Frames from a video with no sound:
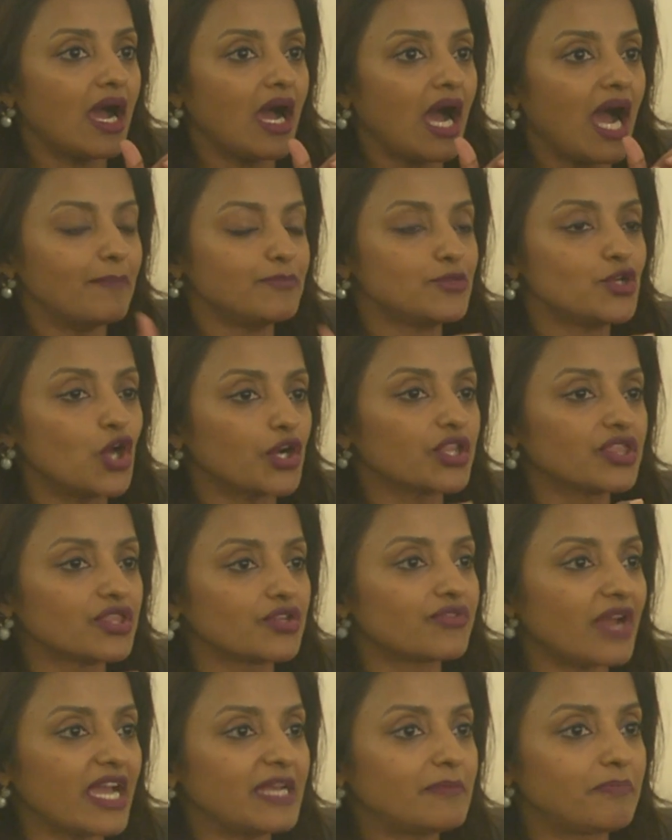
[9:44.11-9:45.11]
I'm not in the
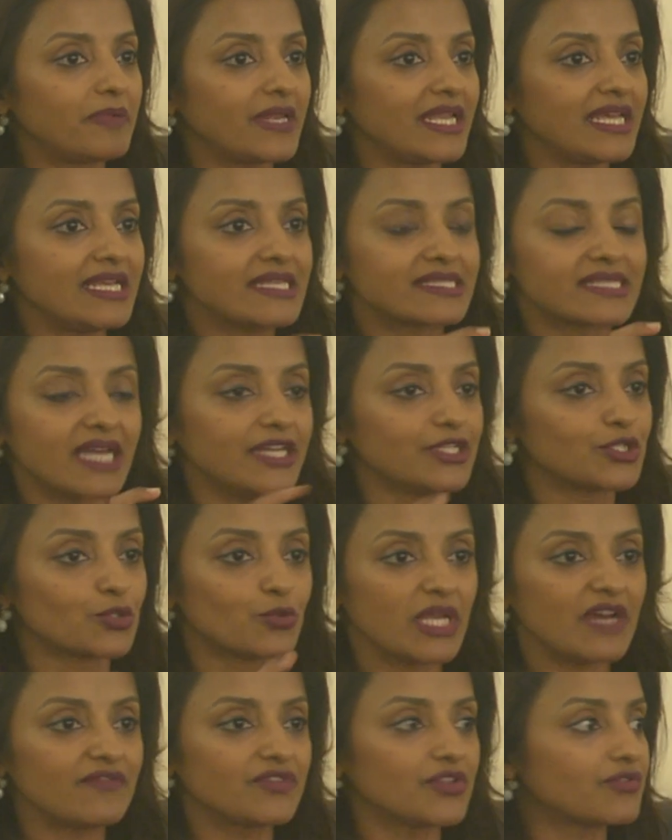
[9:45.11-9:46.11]
right place, I
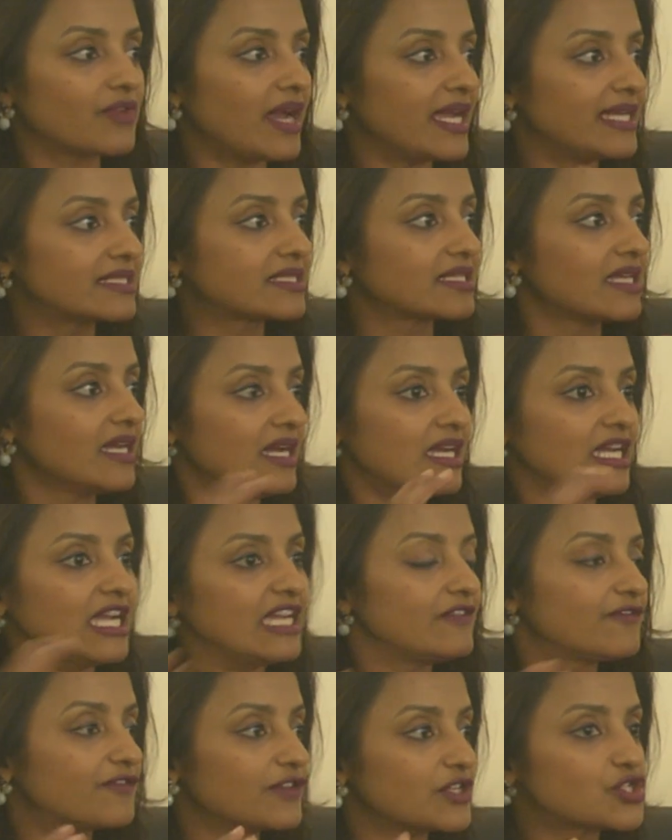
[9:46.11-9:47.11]
don't have the right
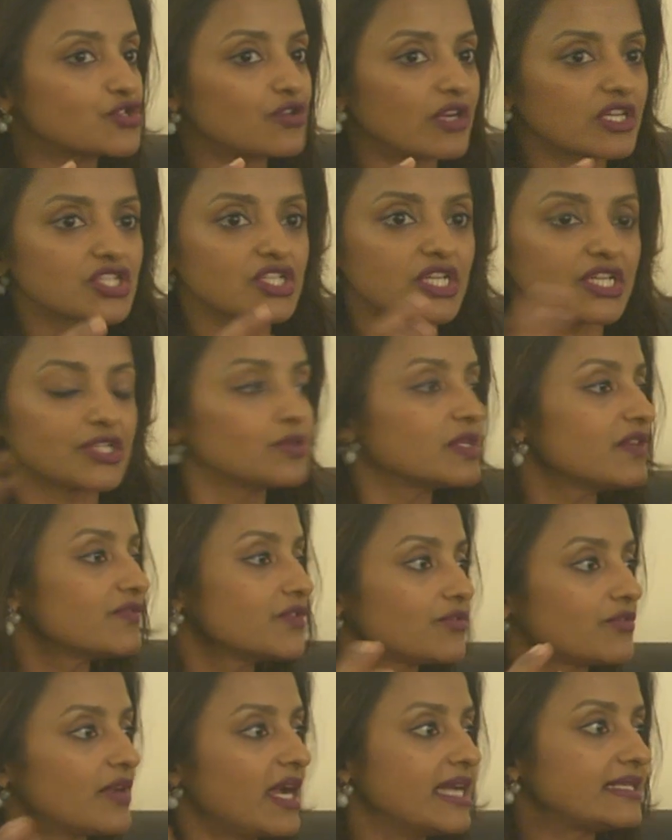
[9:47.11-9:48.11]
infrastructure, I don't have
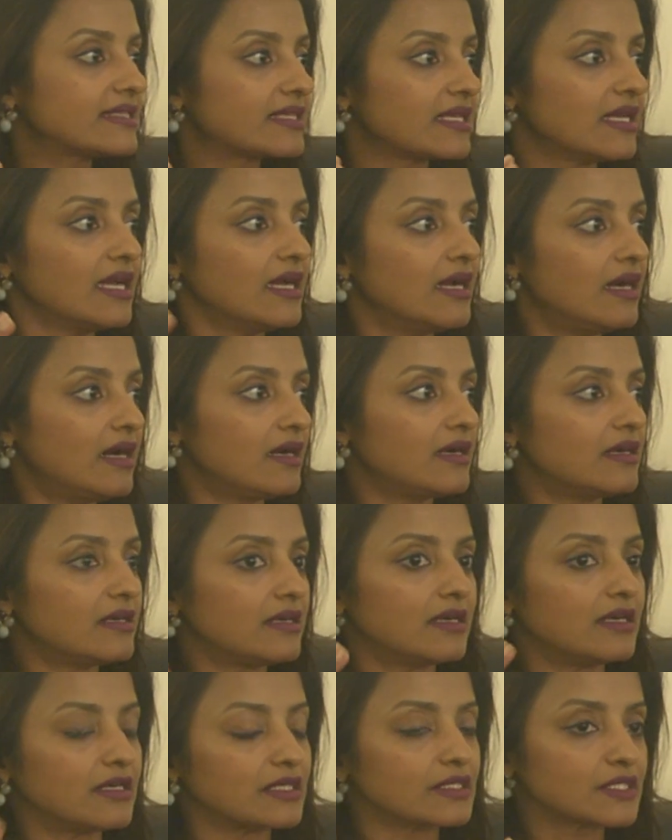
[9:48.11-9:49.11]
the right
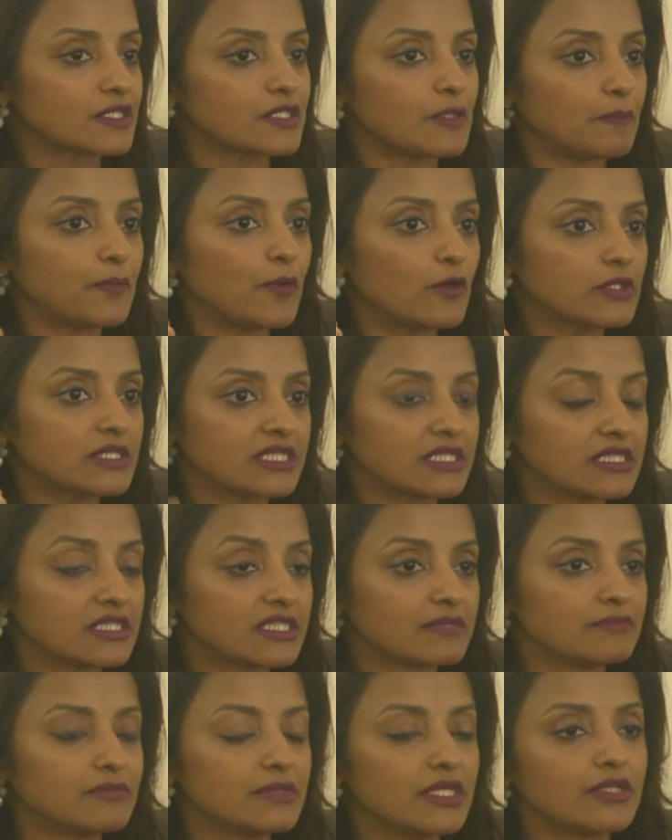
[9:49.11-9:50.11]
support
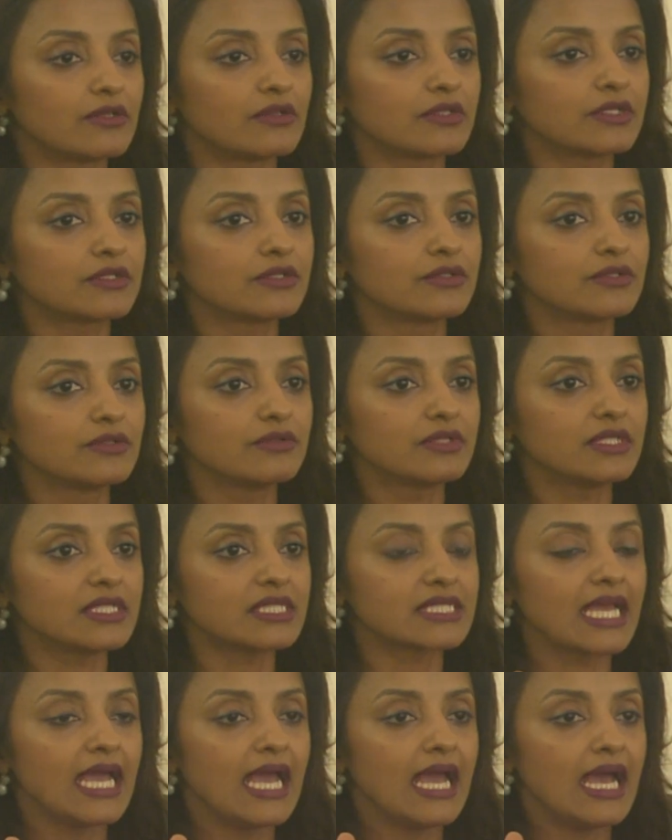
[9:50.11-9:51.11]
system in order to do
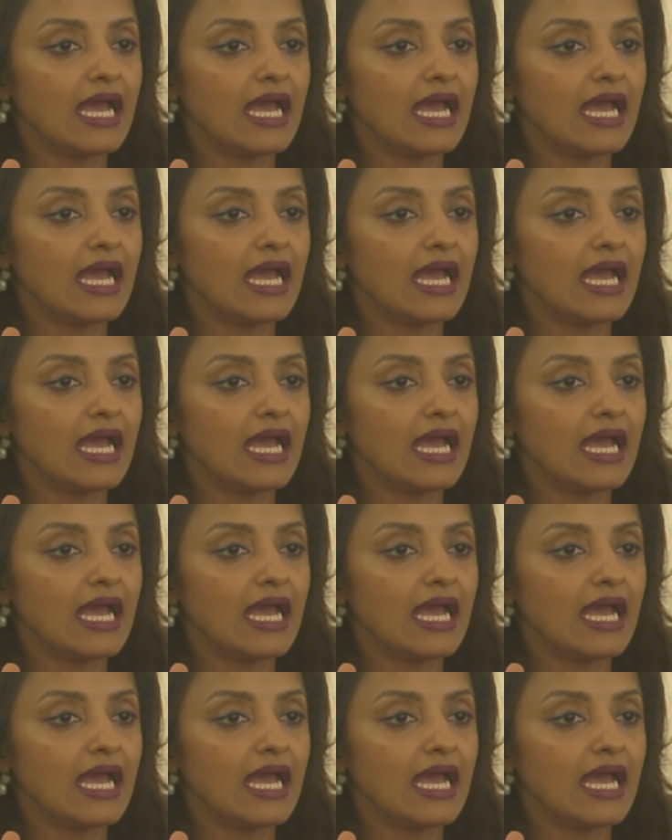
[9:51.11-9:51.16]
this.